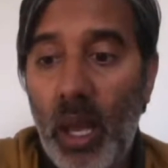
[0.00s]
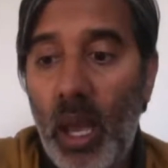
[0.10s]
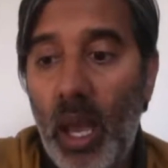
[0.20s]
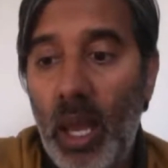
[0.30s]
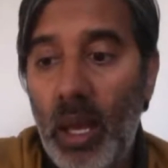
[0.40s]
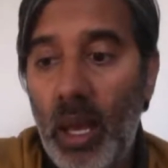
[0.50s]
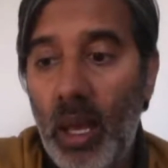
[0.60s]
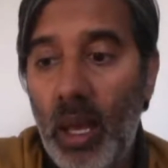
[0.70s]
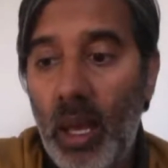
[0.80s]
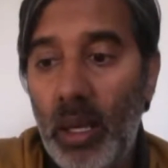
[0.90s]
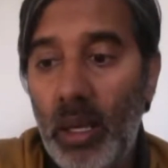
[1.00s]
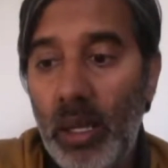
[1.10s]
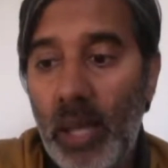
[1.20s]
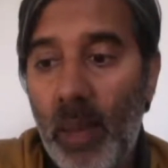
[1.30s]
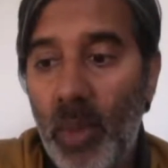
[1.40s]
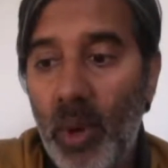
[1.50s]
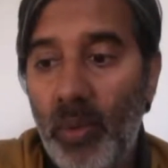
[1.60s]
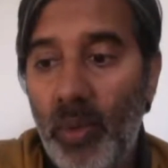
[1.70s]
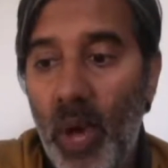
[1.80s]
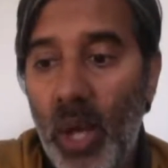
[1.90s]
in December of
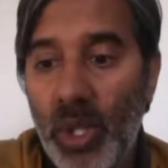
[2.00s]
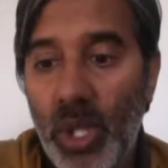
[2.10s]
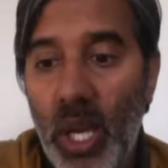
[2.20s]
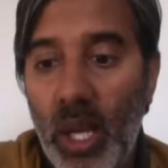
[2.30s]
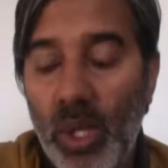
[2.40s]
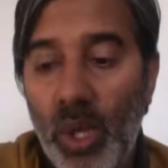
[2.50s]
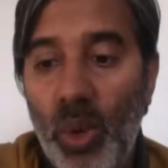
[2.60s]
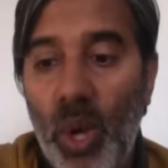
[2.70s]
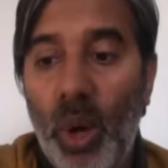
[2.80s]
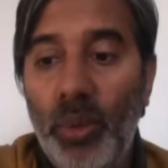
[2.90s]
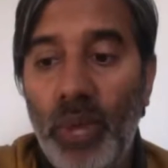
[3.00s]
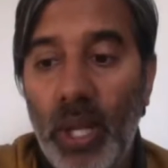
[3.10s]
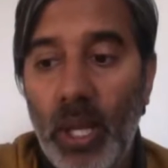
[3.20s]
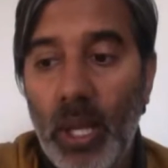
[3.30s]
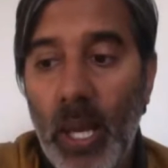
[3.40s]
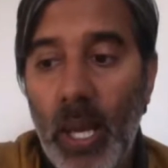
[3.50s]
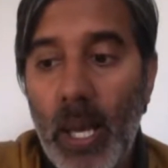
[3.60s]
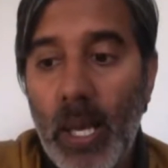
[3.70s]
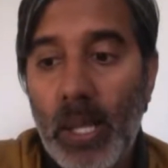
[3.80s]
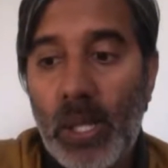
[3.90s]
last year to COVID.
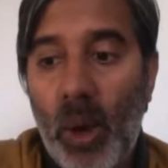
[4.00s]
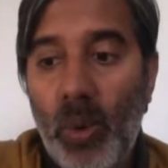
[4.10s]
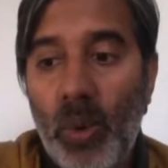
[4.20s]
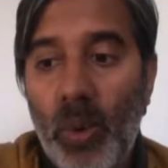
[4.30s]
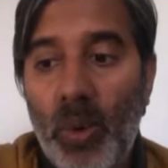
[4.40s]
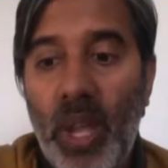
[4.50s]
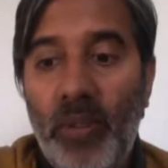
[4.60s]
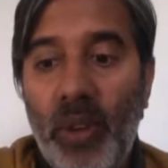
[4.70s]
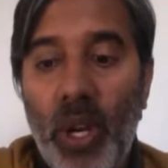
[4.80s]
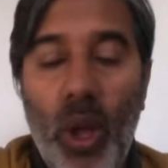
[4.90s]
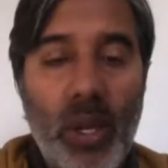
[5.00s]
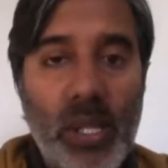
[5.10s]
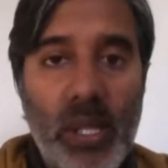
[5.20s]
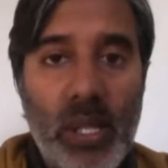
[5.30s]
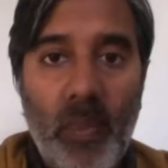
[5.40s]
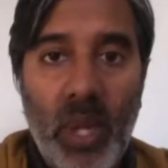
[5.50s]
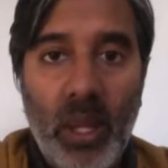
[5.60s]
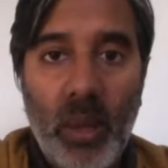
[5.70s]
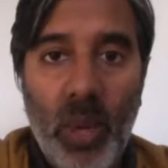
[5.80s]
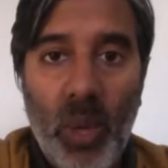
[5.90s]
So grief and loss is something
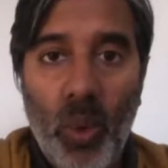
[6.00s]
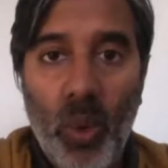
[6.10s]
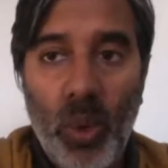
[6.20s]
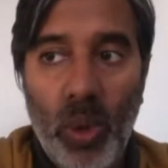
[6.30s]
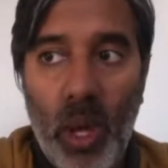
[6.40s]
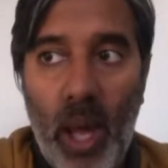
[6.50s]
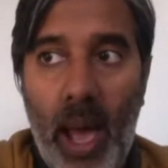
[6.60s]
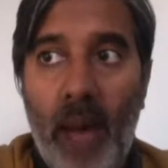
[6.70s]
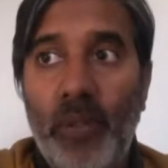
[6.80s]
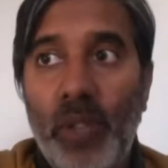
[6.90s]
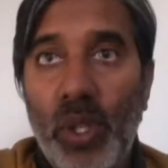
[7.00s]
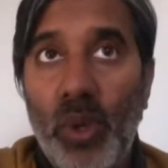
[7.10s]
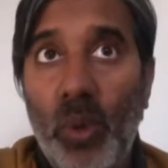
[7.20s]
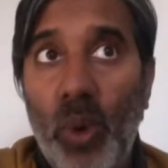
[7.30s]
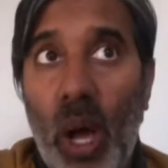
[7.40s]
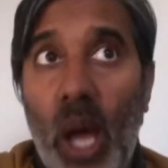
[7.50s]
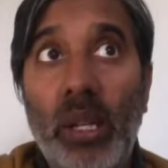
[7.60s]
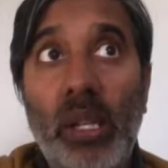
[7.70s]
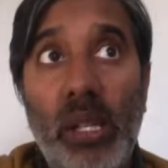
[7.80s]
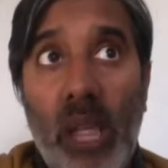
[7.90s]
that we all have to
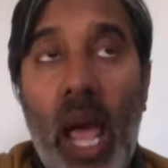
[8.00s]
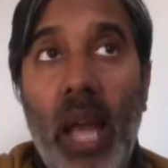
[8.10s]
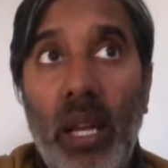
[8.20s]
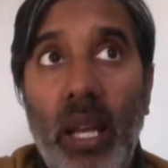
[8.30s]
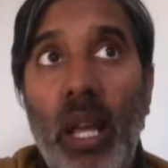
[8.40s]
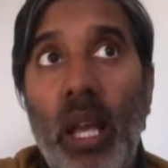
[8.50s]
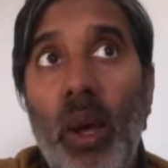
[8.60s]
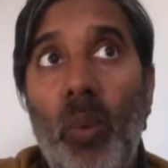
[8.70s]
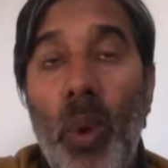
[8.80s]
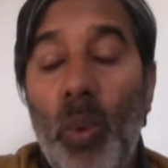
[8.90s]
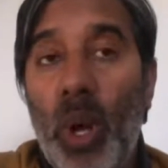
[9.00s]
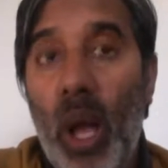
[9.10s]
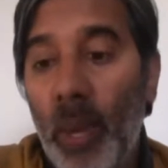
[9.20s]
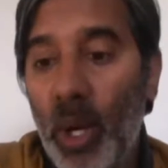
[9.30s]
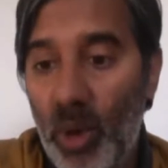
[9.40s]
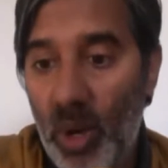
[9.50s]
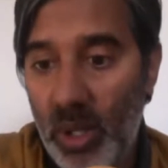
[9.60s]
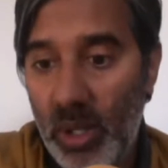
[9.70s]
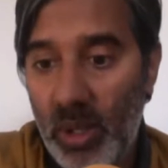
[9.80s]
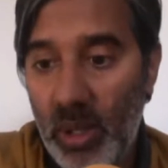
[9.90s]
understand we will come
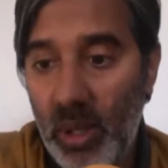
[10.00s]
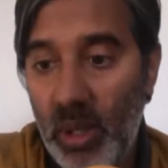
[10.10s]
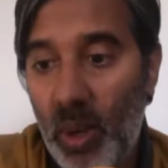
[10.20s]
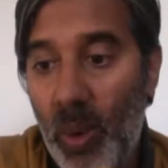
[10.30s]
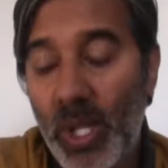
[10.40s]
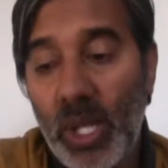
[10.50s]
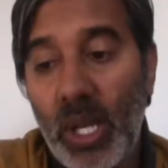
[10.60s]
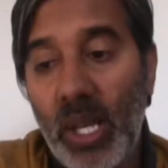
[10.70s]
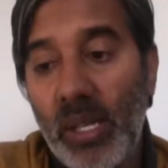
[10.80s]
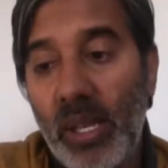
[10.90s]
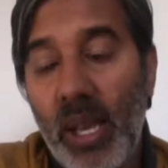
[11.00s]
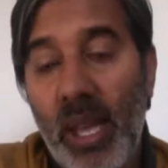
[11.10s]
across. And the question is